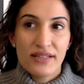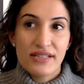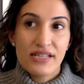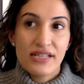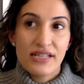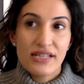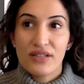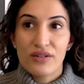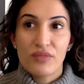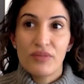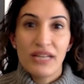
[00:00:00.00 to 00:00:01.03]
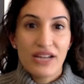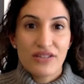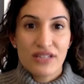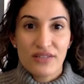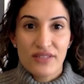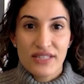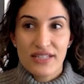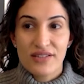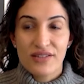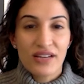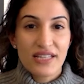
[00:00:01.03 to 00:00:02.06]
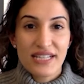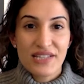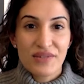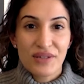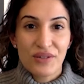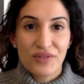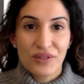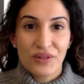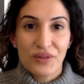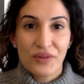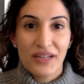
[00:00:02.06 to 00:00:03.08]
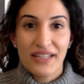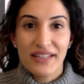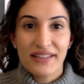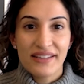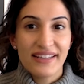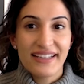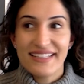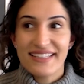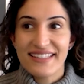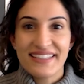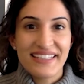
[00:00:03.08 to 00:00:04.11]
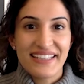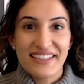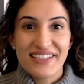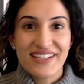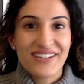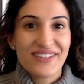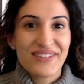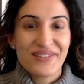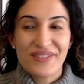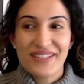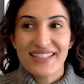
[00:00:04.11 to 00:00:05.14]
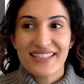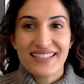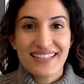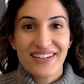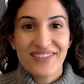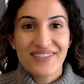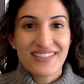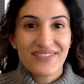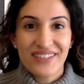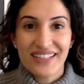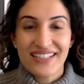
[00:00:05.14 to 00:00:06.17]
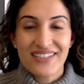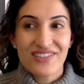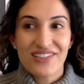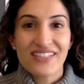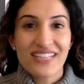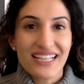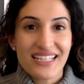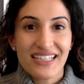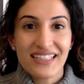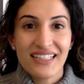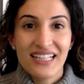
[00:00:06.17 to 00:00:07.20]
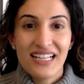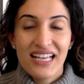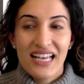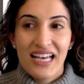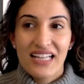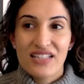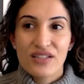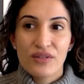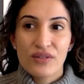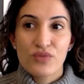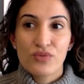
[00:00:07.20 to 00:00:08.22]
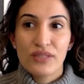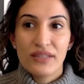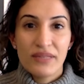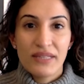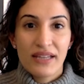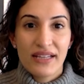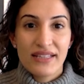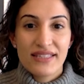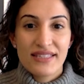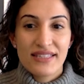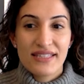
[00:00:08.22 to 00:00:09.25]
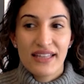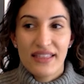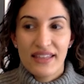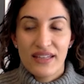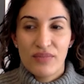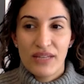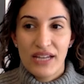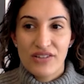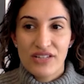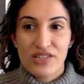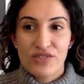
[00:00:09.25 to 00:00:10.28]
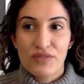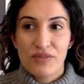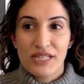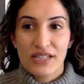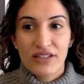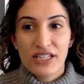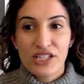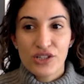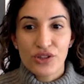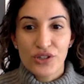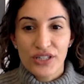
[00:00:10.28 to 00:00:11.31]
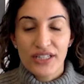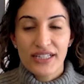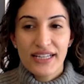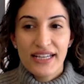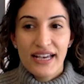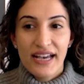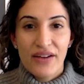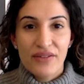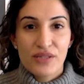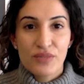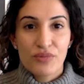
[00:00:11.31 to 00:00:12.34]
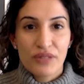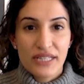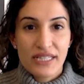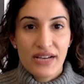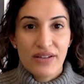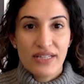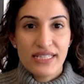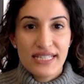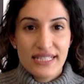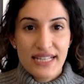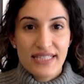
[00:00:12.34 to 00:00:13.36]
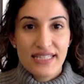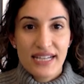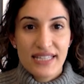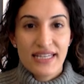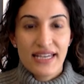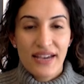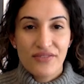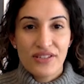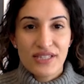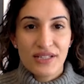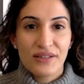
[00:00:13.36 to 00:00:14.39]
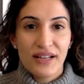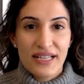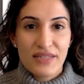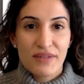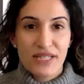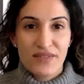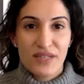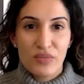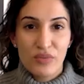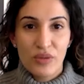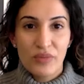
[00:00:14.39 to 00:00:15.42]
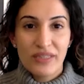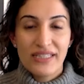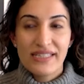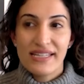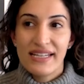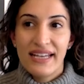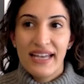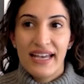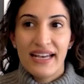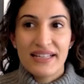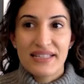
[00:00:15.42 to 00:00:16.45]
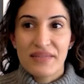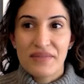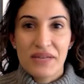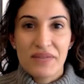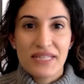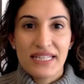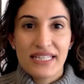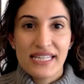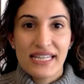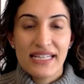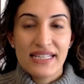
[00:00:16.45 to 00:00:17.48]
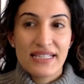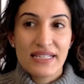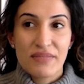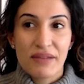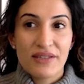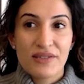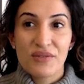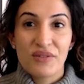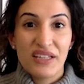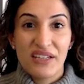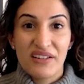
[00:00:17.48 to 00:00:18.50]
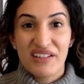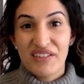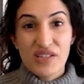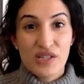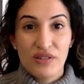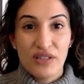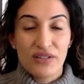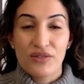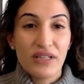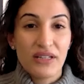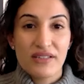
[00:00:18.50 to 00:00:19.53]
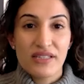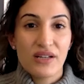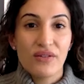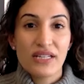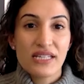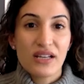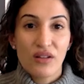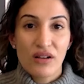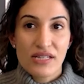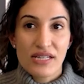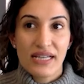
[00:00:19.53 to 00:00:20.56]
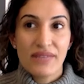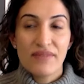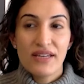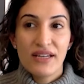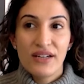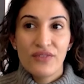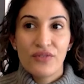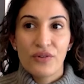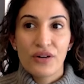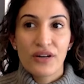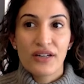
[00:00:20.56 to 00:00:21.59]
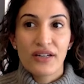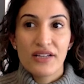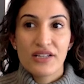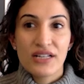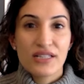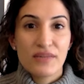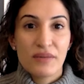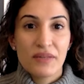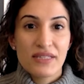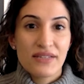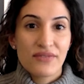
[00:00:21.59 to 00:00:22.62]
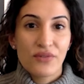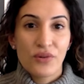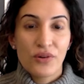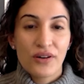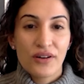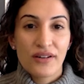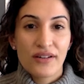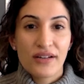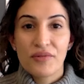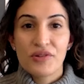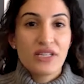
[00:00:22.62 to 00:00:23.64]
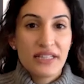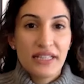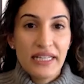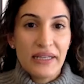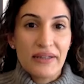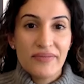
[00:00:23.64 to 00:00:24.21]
dentistry or a pediatric dental visit is a lot of sensory overload, right? The lights, the sitting in the chair, the noises, the sounds, the feelings, there's a lot of tactile. And so it's really been nice, I think, in pediatric dentistry particularly, to learn how to break down and desensitize to every single aspect of the appointment. And sometimes it can take 6 months or a year, or even 2 years, 3 years, it can take a long time for a child to be able to sit for a routine clinic